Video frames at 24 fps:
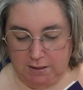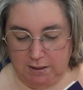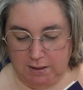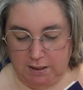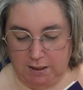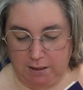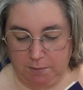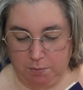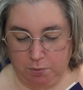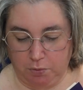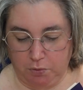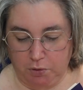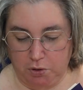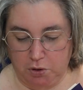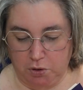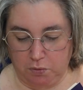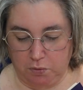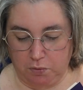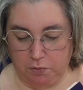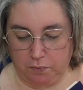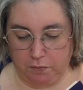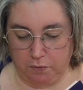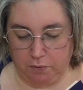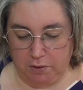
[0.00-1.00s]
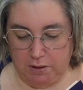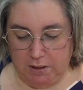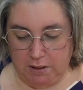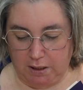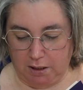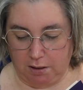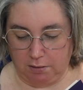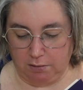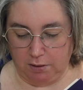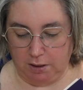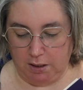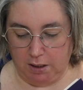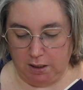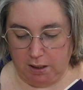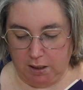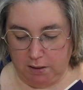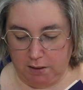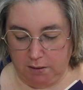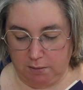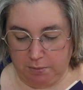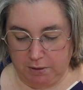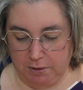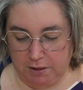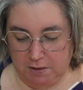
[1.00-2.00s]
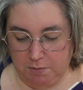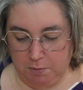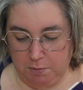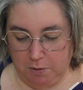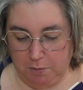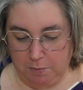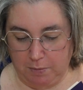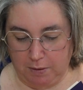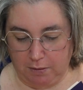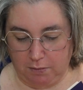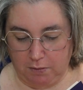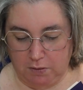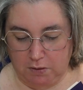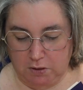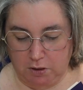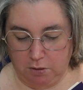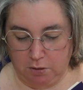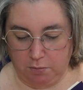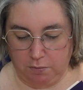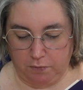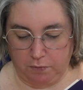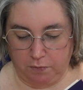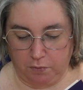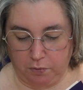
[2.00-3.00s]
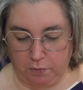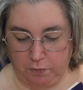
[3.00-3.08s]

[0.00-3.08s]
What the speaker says: to keep all the jewels for a dowry, and the blacksmith marries her before